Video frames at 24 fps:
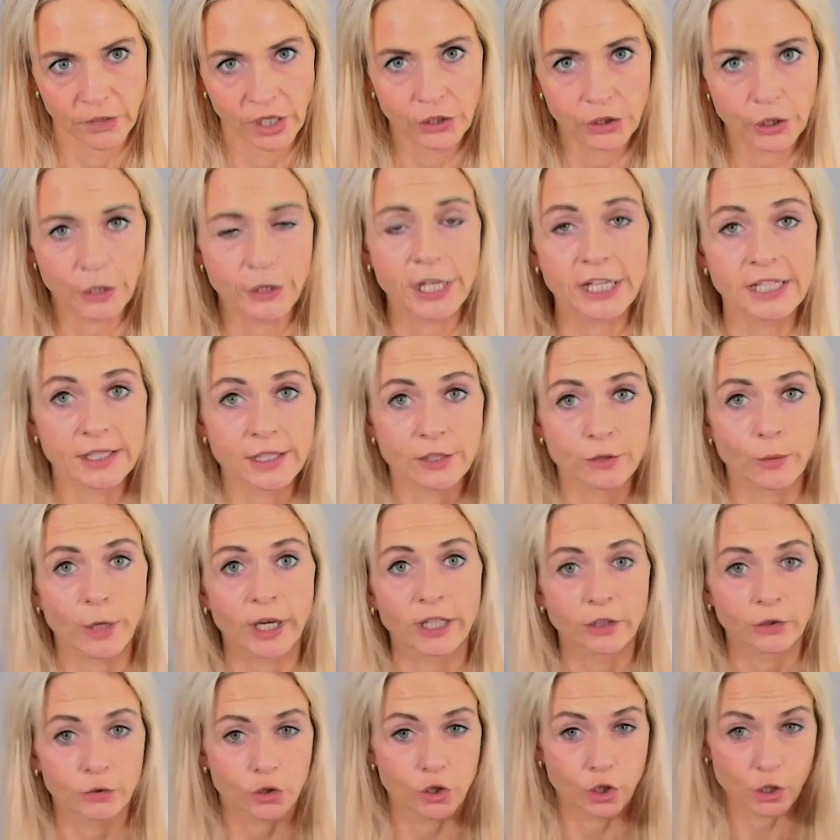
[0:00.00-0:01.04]
So this is where
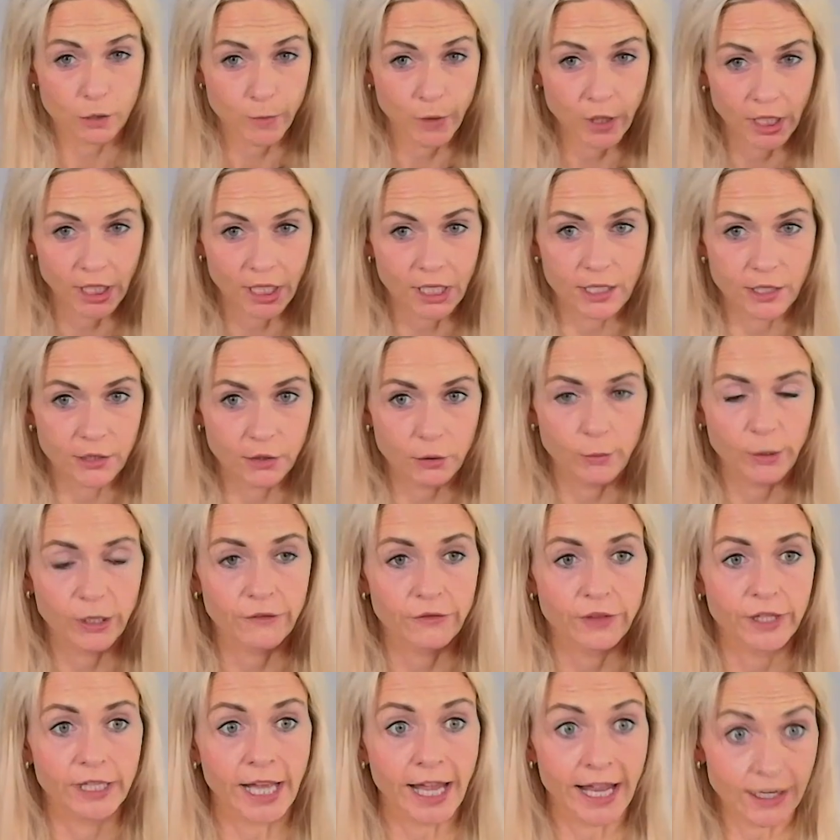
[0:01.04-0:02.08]
you're just putting a little bit of
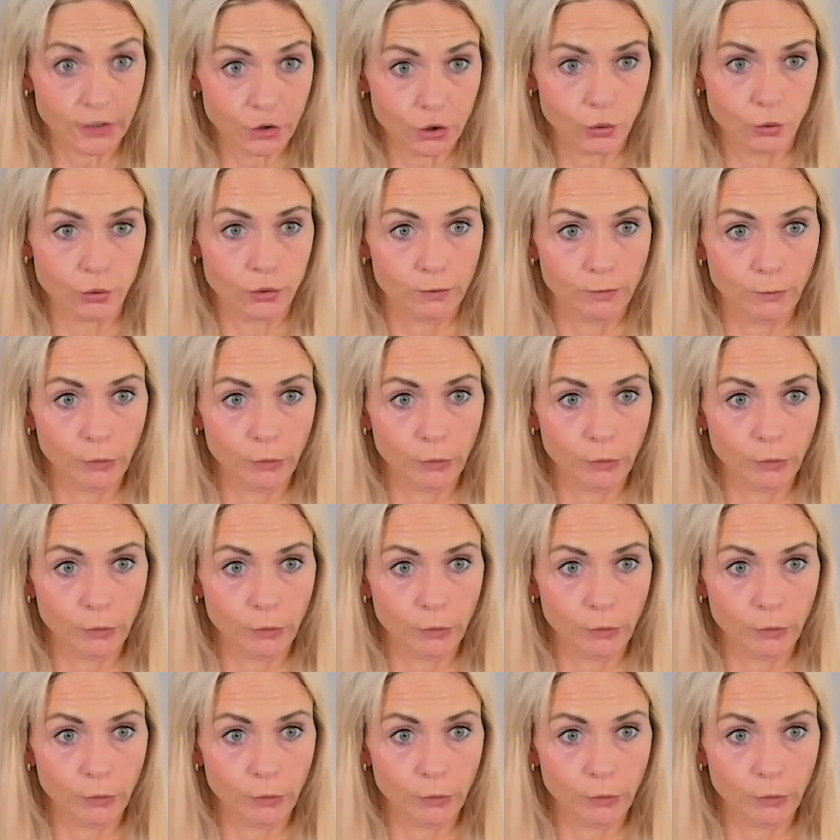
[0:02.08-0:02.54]
the actual